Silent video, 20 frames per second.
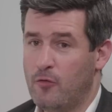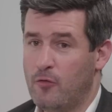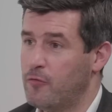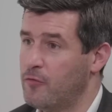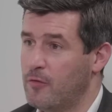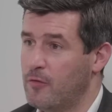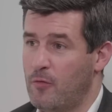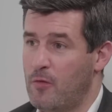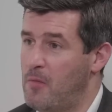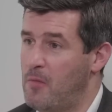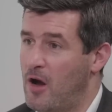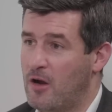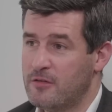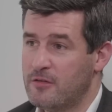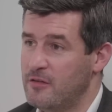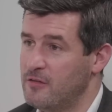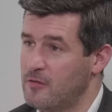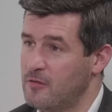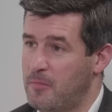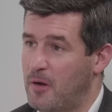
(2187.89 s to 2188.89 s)
to? We're
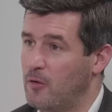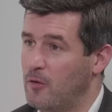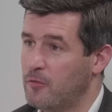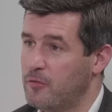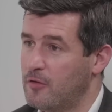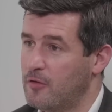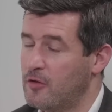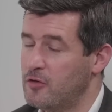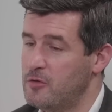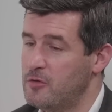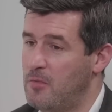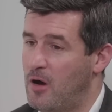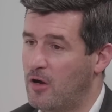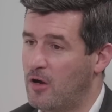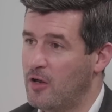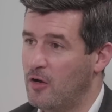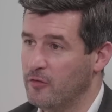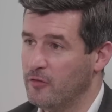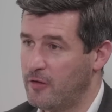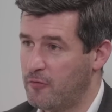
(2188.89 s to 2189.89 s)
marketing to both, because you
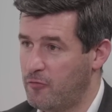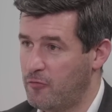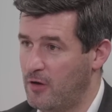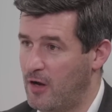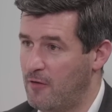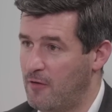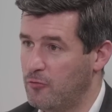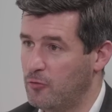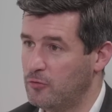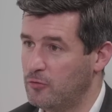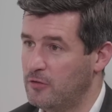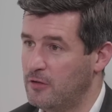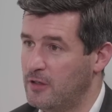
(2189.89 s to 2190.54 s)
market on different levels.